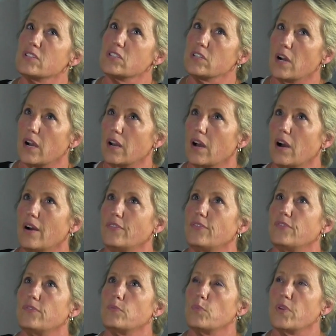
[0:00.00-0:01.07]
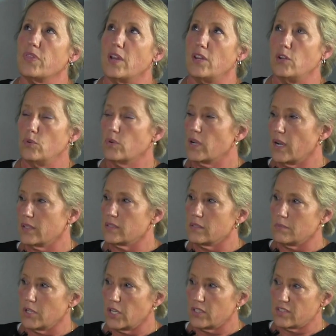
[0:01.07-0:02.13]
To start off with a new
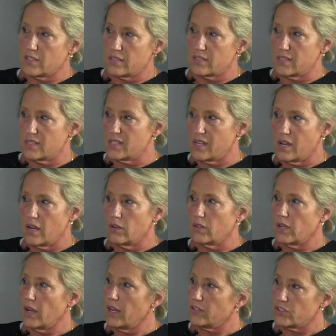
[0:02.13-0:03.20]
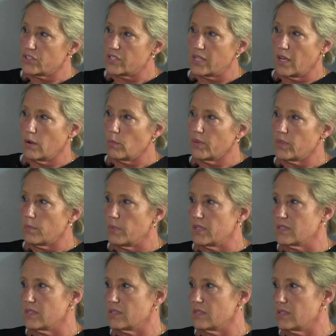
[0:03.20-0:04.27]
customer is to sit down, understand what the
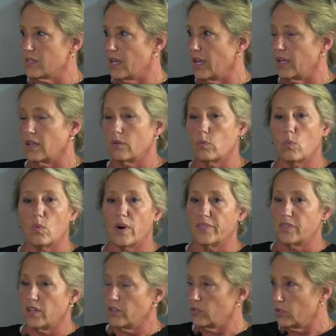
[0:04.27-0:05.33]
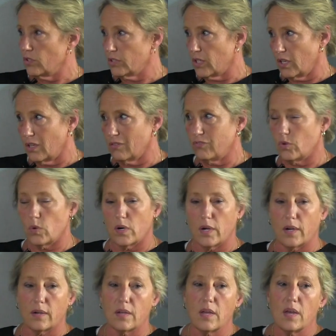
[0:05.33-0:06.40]
business is like, what they're looking
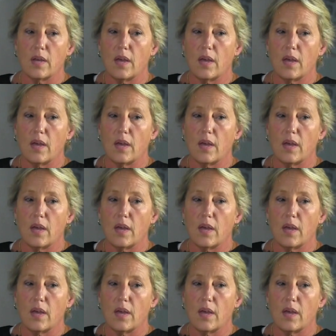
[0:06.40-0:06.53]
for,